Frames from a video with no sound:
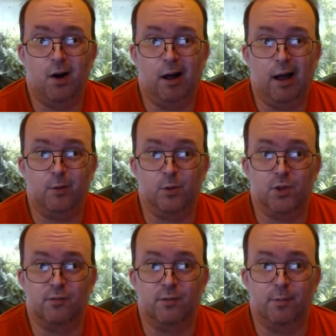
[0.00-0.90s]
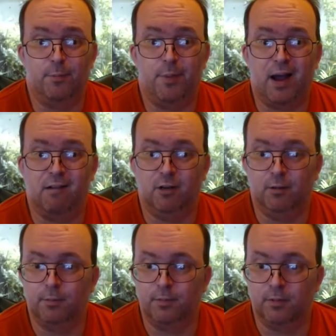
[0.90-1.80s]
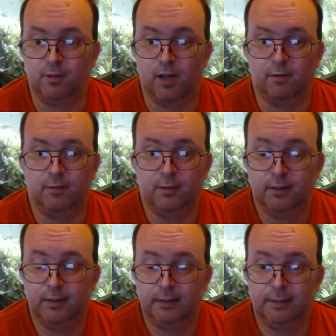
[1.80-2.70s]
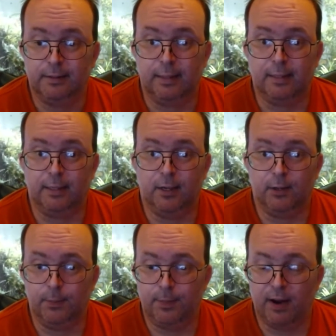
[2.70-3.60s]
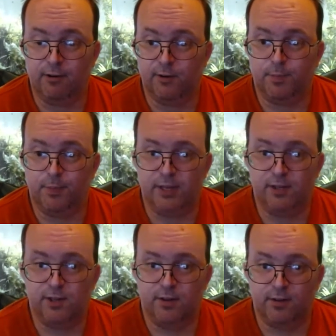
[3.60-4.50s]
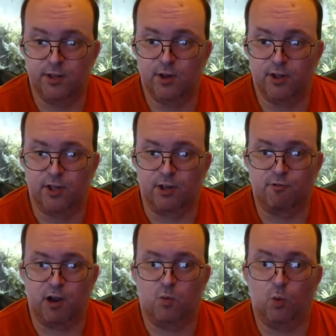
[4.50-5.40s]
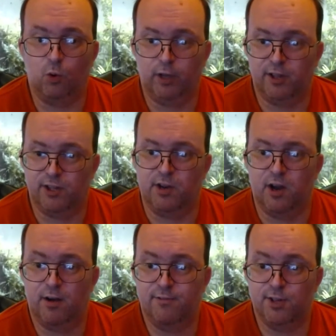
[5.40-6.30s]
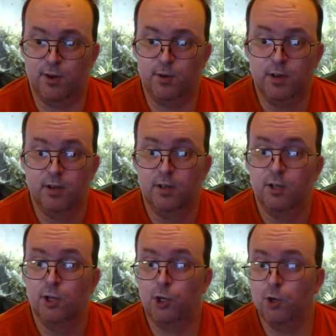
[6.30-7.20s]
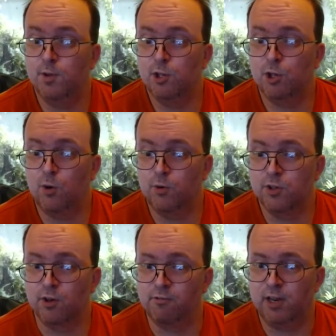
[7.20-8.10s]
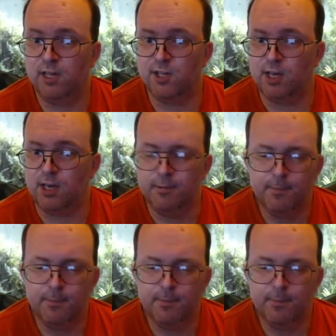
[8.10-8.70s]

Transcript: had was off of a parrot. There you go, parrot beaks designed to crack walnuts in half. So human shoulders are easy.